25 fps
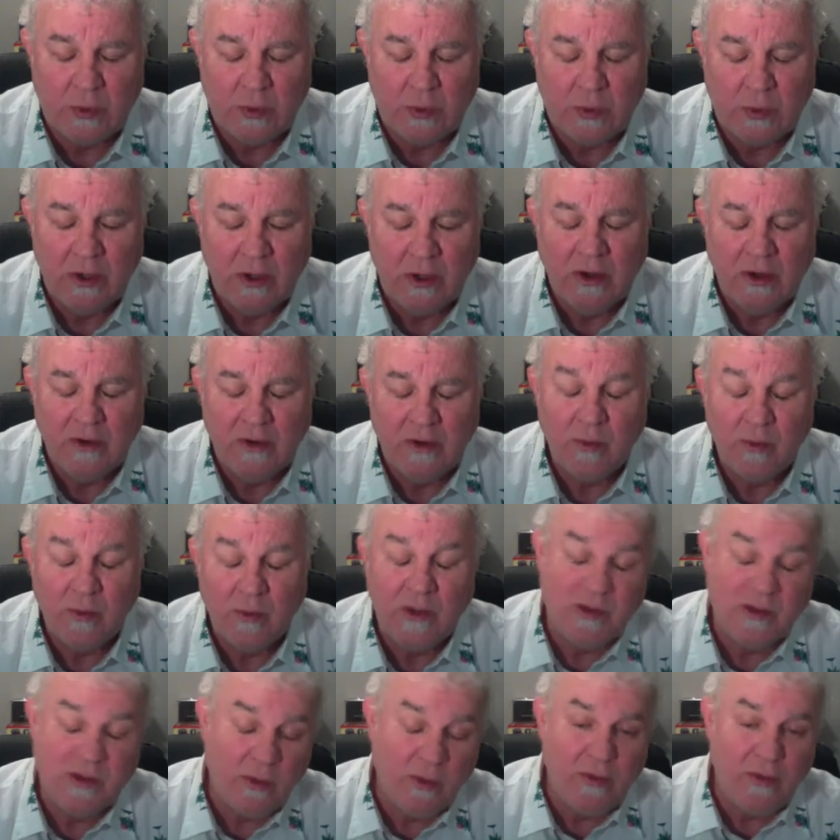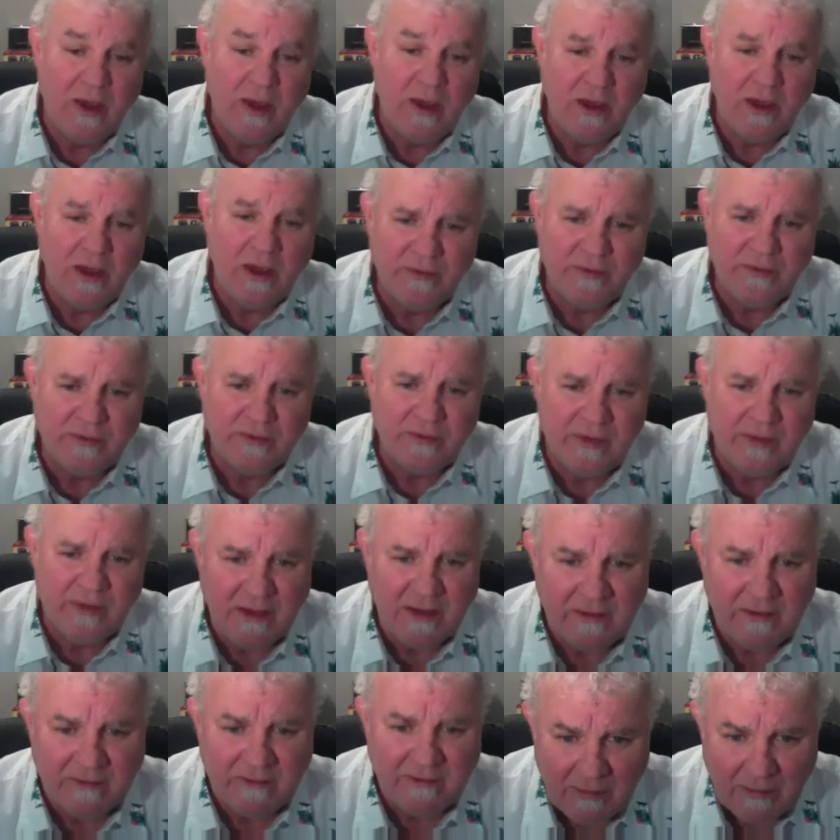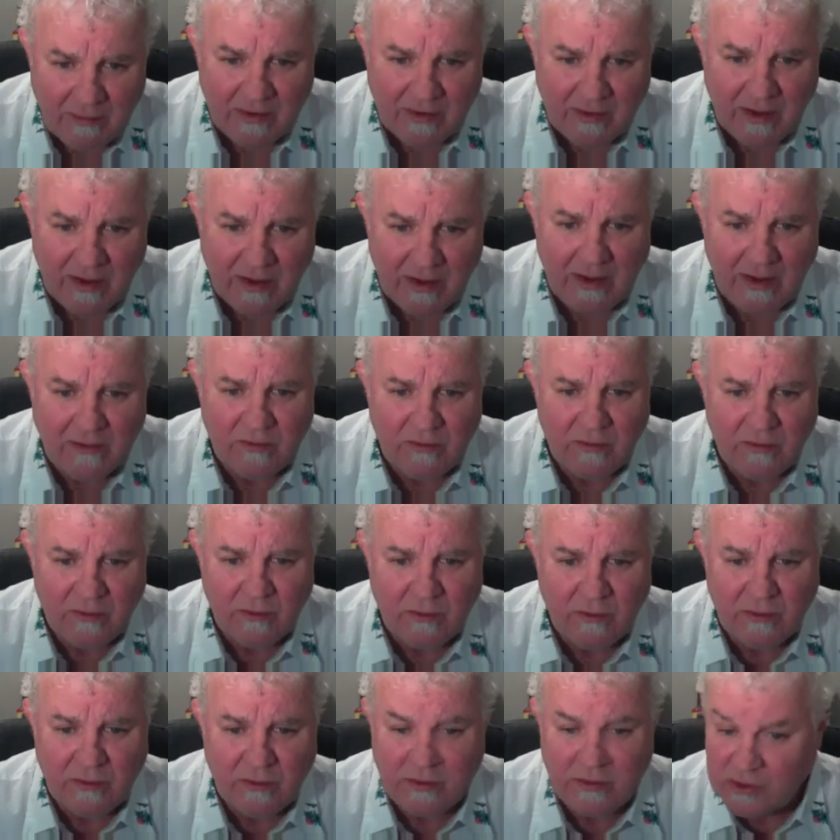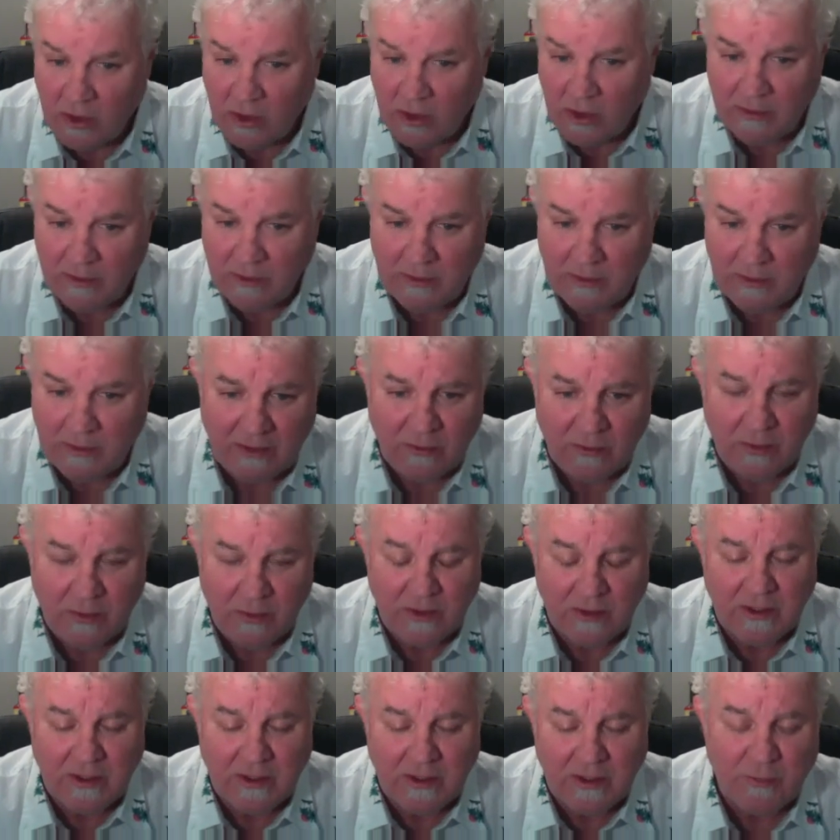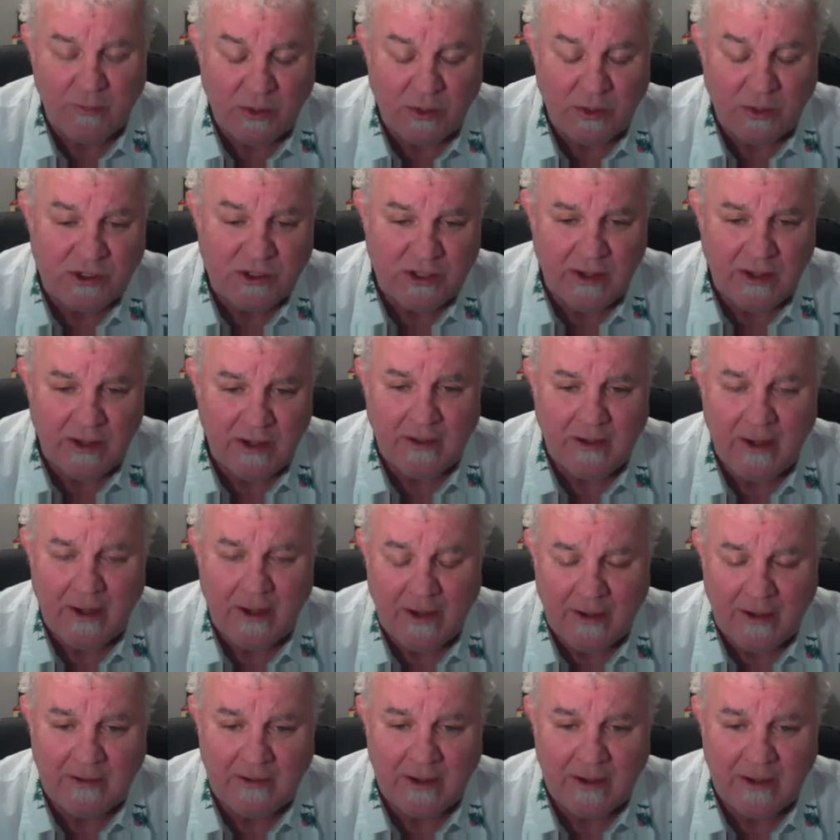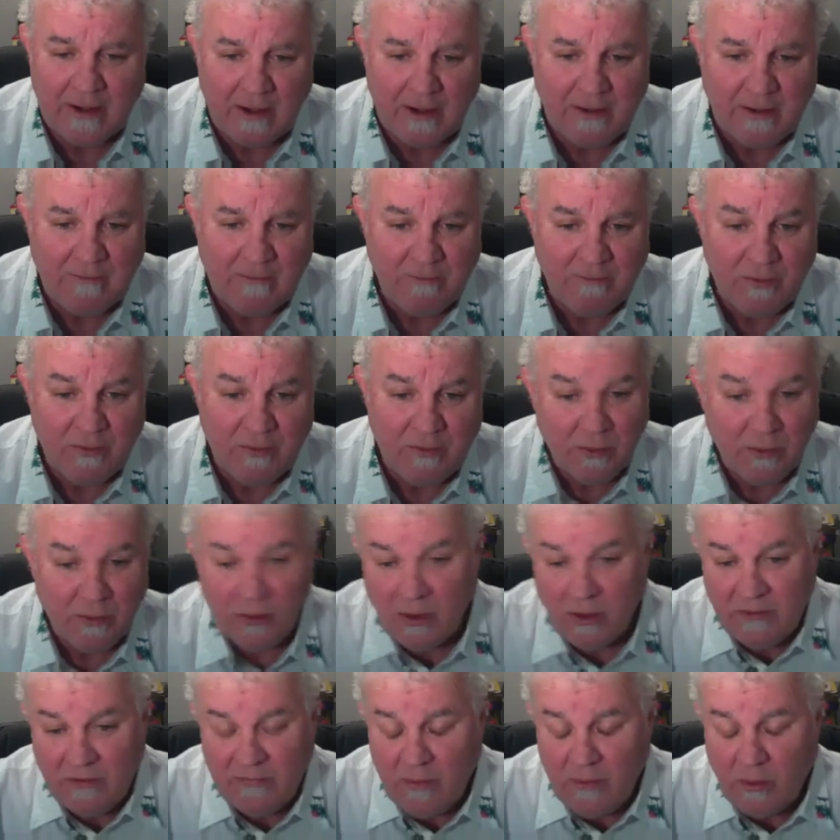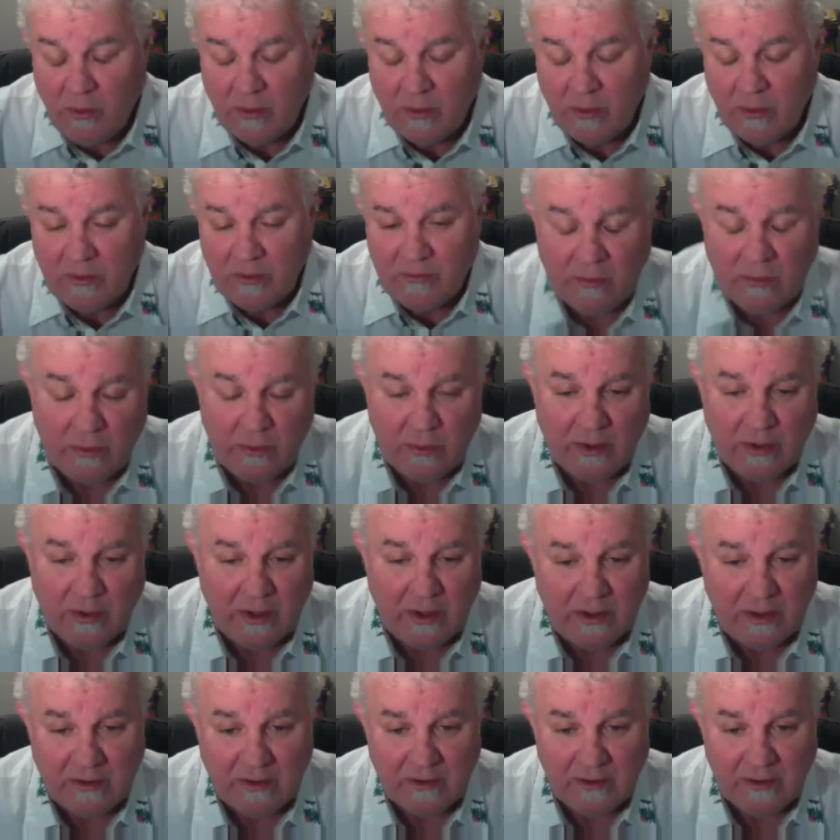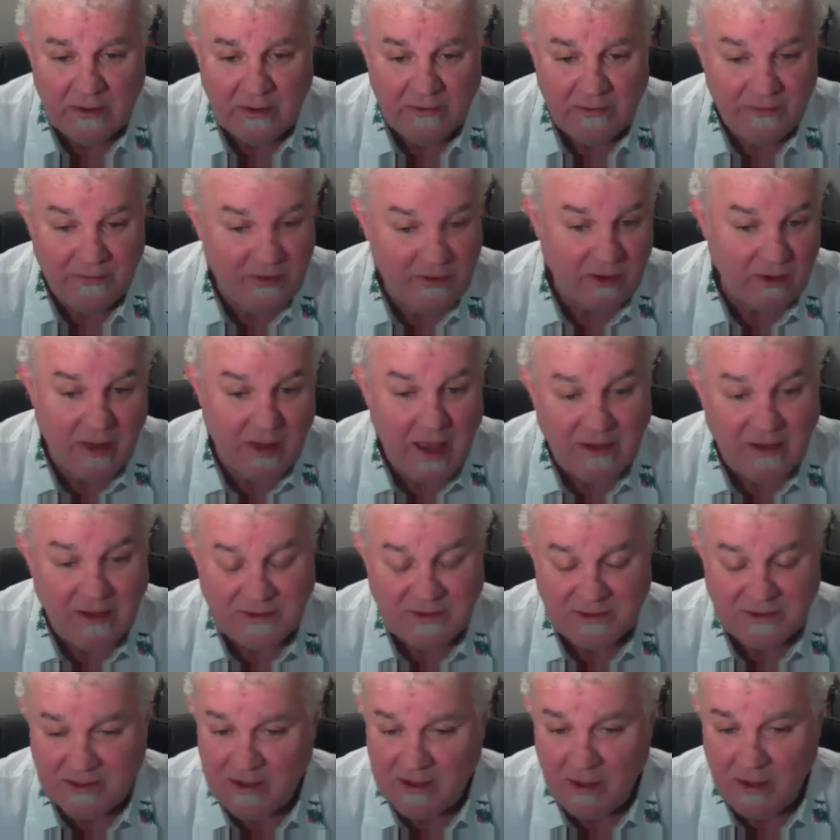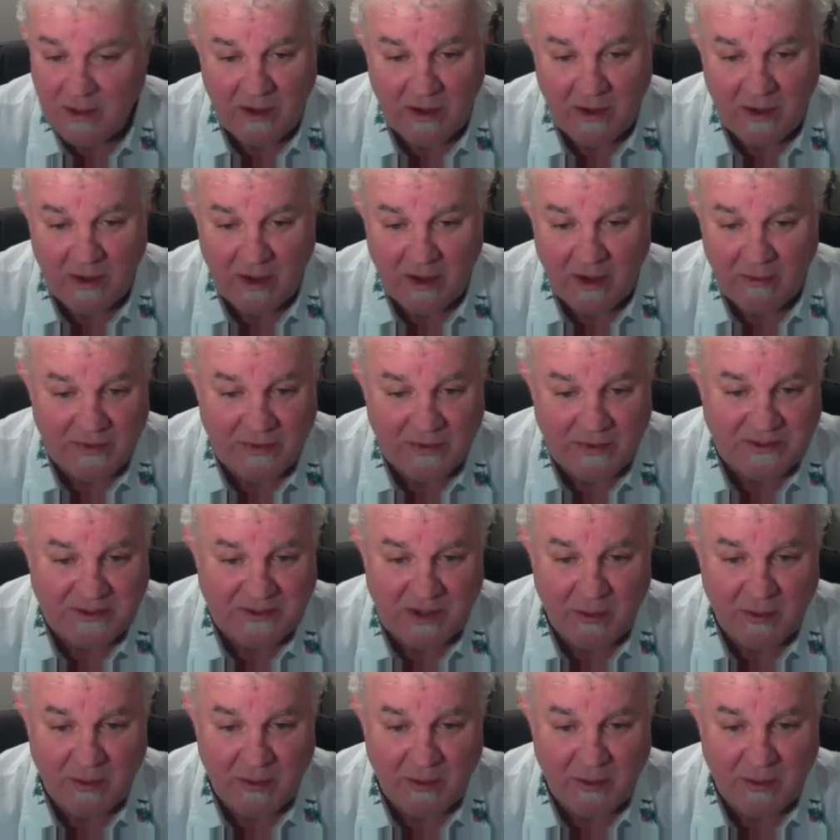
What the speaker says: Rich, I want to thank you for taking time today to join me. I really appreciate it. And we're looking forward to your classes coming up this summer.